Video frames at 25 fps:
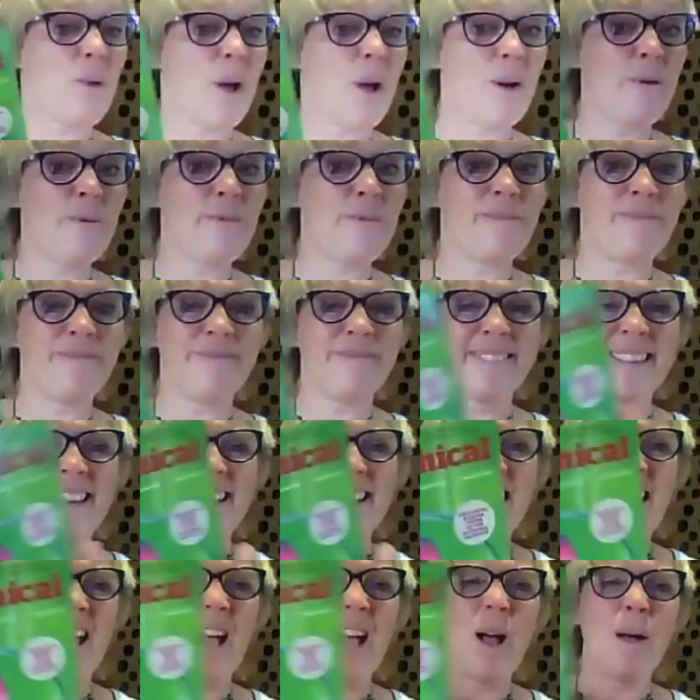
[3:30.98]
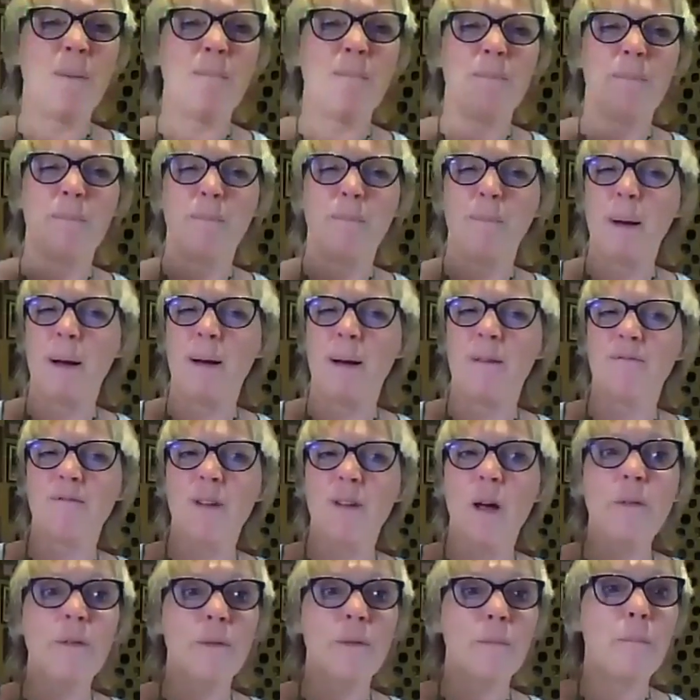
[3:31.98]
as well. But
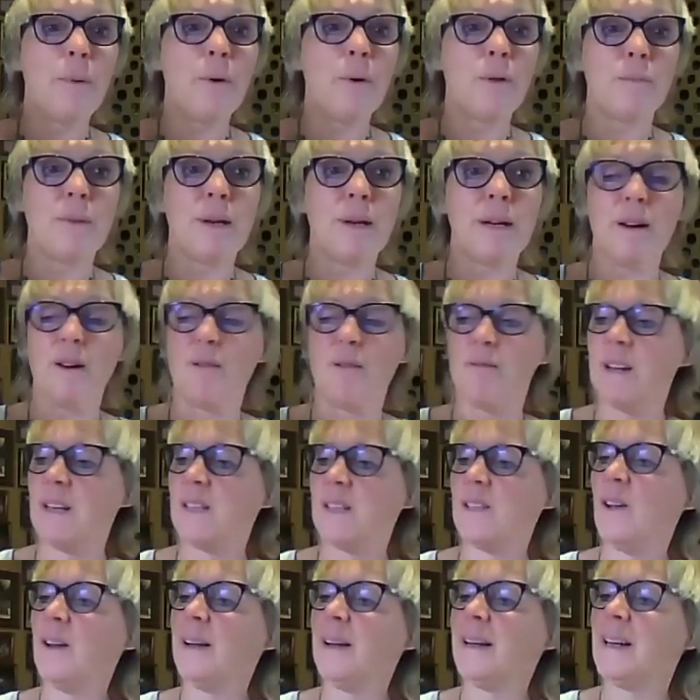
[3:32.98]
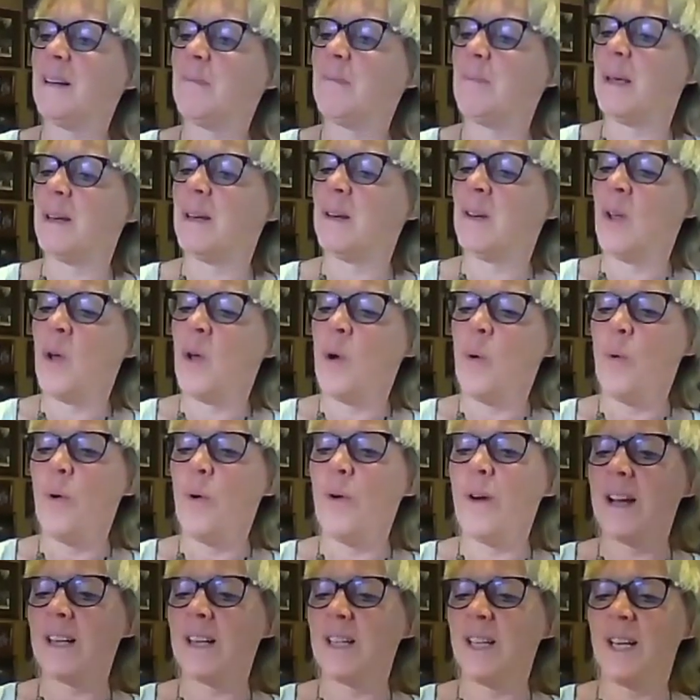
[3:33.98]
rather than put them in our recycling bin,
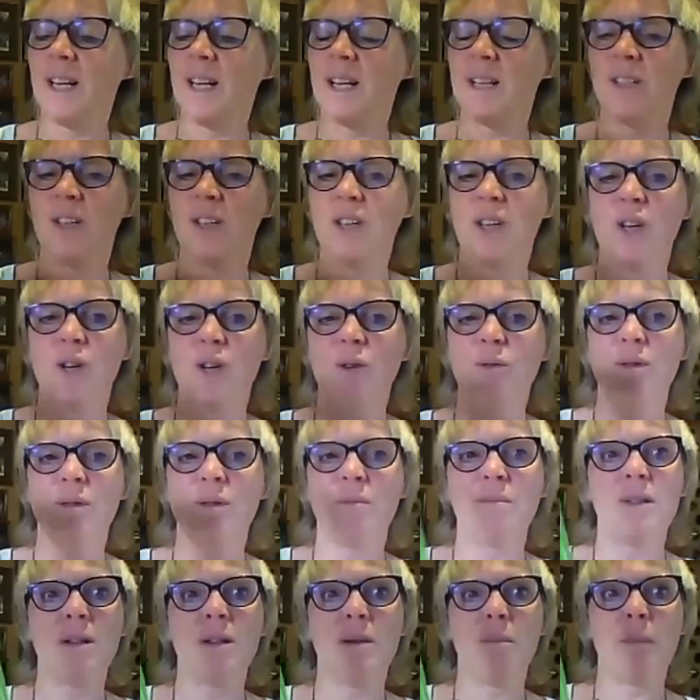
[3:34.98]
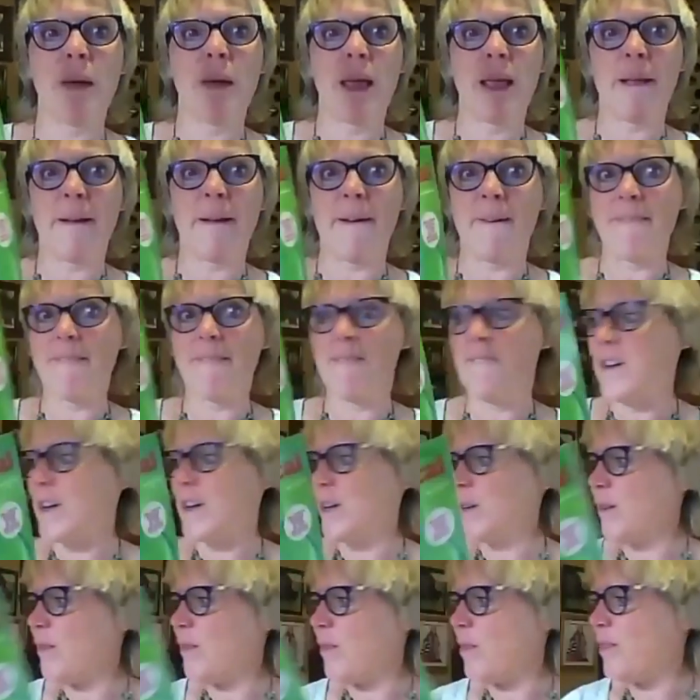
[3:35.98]
we're actually going to use them to make
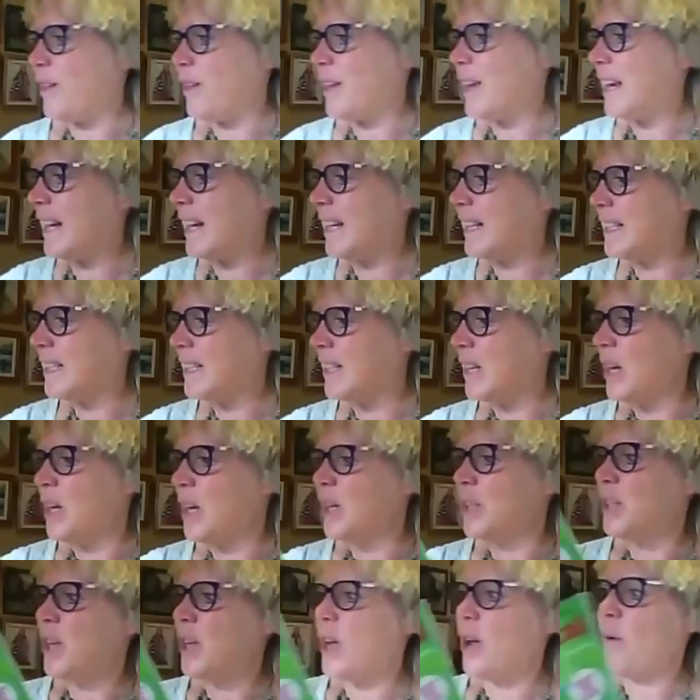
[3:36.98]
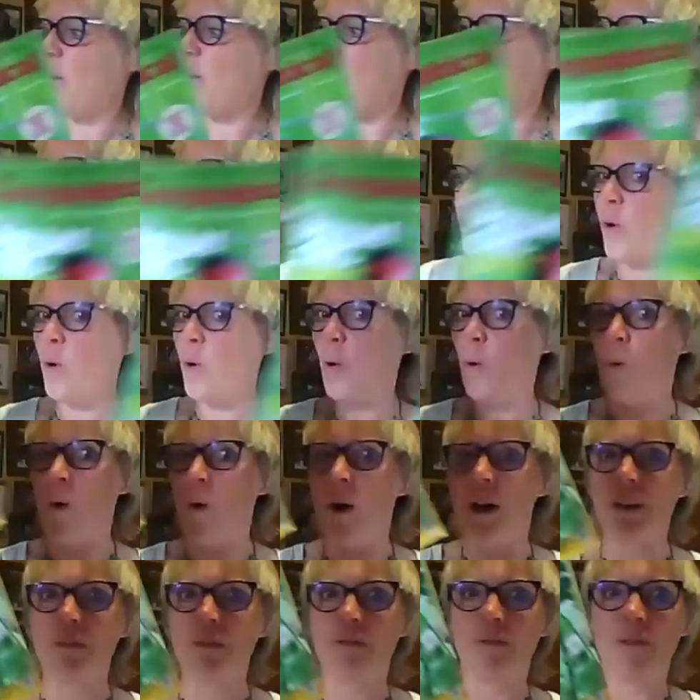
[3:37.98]
fun things. So I've got
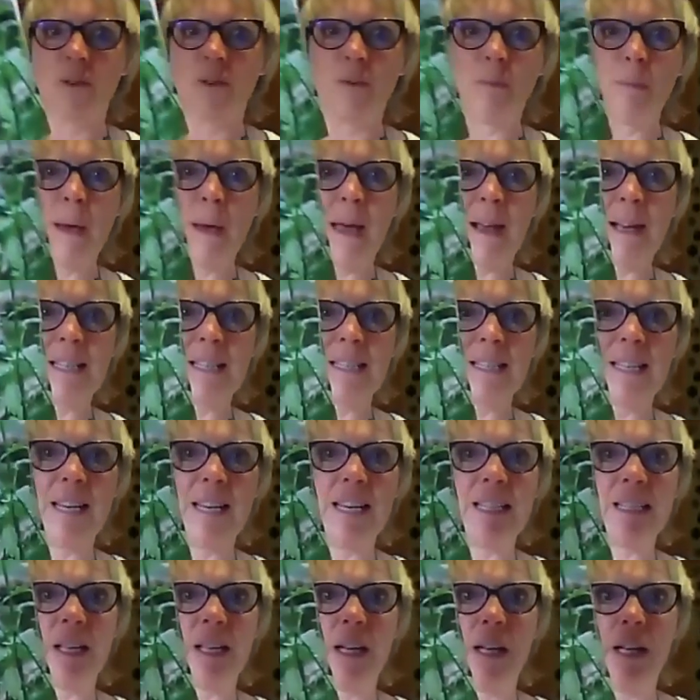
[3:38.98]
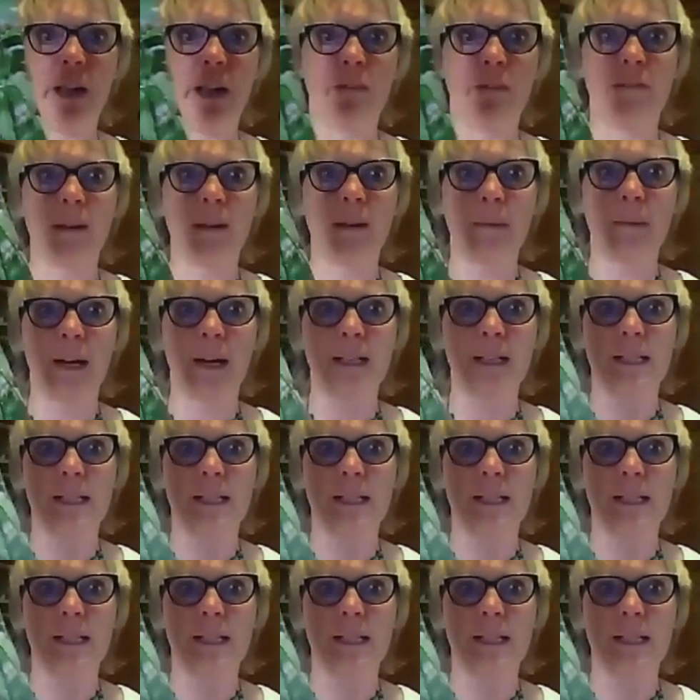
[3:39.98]
quite a few magazines, lovely